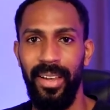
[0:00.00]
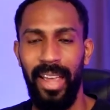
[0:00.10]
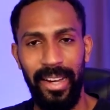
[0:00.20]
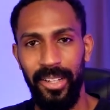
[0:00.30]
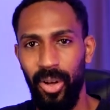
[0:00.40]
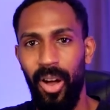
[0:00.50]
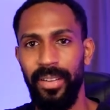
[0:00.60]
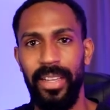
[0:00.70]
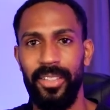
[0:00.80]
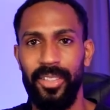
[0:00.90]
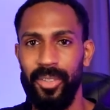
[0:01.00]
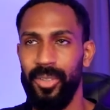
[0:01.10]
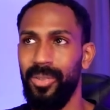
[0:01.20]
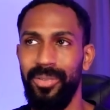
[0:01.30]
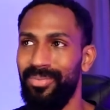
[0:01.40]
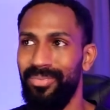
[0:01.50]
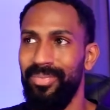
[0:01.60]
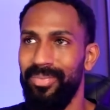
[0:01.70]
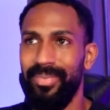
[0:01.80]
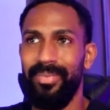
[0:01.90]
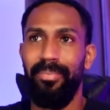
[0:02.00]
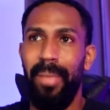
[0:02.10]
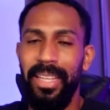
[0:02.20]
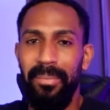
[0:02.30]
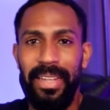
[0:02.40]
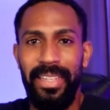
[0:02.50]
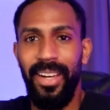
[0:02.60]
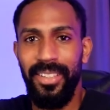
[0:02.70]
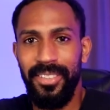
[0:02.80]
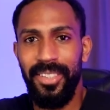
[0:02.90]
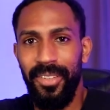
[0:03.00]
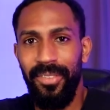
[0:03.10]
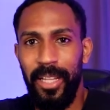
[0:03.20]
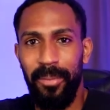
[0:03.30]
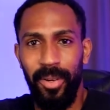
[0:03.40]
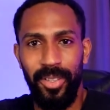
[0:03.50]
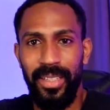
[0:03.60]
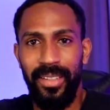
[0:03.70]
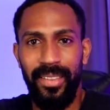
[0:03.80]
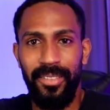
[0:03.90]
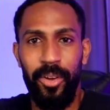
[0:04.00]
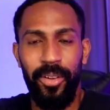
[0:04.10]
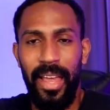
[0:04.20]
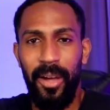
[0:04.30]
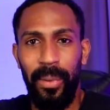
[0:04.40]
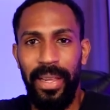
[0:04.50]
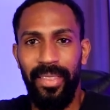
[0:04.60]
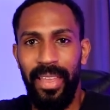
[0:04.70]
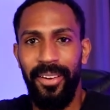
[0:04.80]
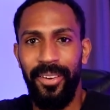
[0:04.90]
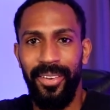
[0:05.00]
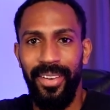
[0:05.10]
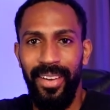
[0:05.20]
And in talking to many, many dozens of developers during that week there,